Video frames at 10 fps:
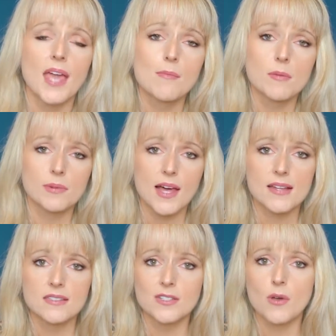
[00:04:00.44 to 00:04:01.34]
payment
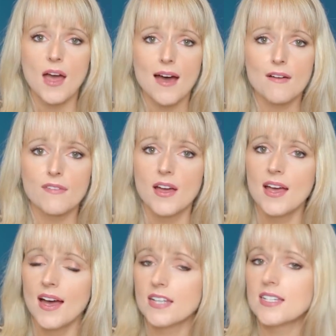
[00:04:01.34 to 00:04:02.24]
plans and you have
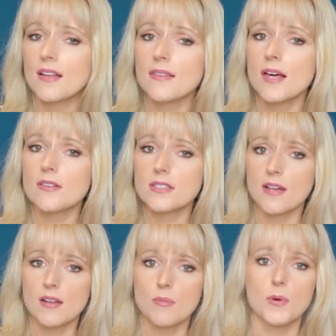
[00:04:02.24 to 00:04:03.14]
a
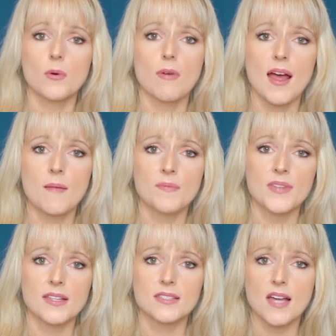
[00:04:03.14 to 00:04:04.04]
$10,000 program
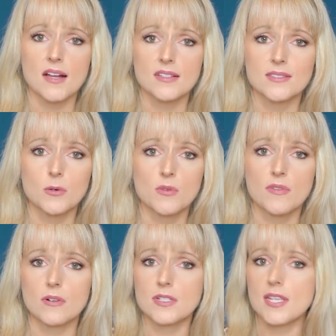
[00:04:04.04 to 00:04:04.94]
that sells
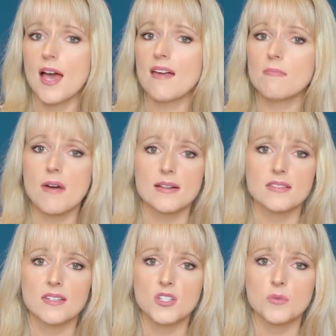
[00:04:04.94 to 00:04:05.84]
over 10
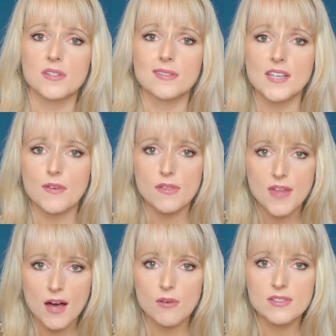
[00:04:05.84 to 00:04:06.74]
months and you receive
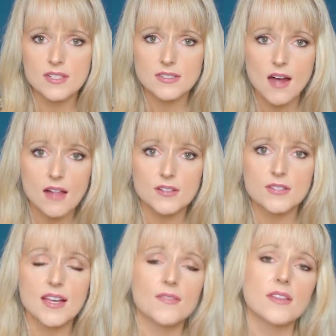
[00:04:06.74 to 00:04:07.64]

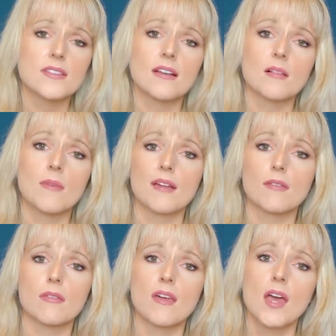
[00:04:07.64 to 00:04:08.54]
$1,000 every single month.